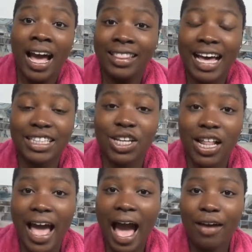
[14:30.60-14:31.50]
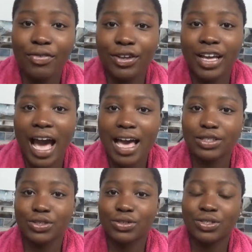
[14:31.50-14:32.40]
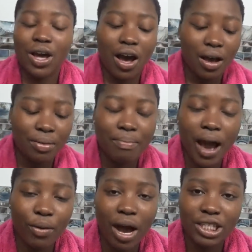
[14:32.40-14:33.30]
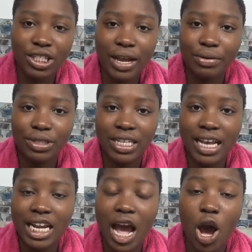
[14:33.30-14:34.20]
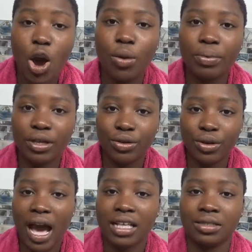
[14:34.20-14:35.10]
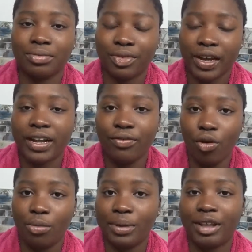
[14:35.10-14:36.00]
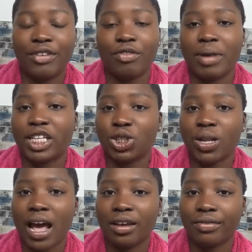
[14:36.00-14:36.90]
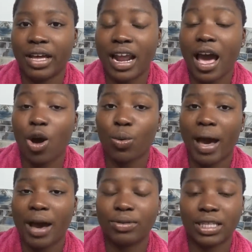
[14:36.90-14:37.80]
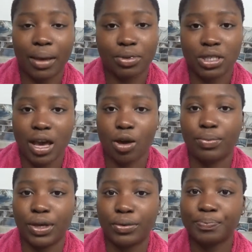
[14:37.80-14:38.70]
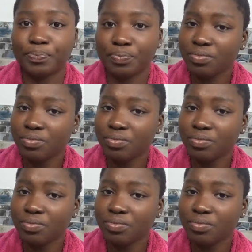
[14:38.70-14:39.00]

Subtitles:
that's all I have for you guys. You saw my wash day routine. I hope you got some very informative information out of it, and I hope I was able to help you